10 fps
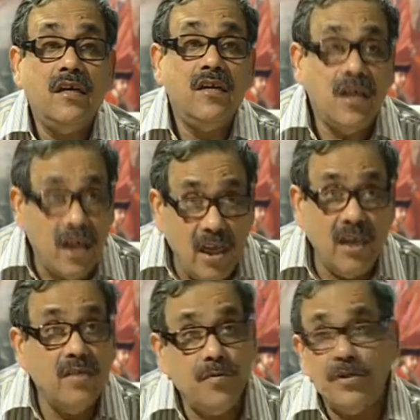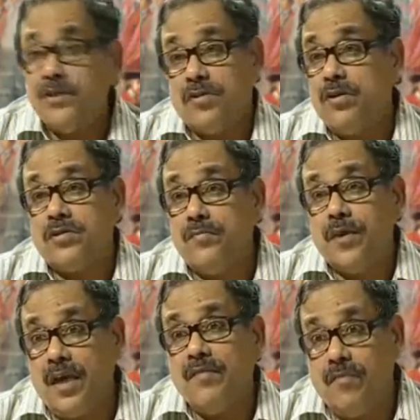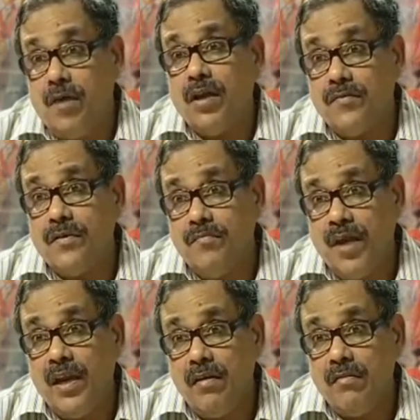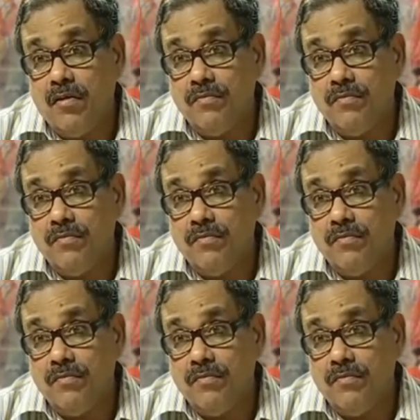Containing the British also became one of the main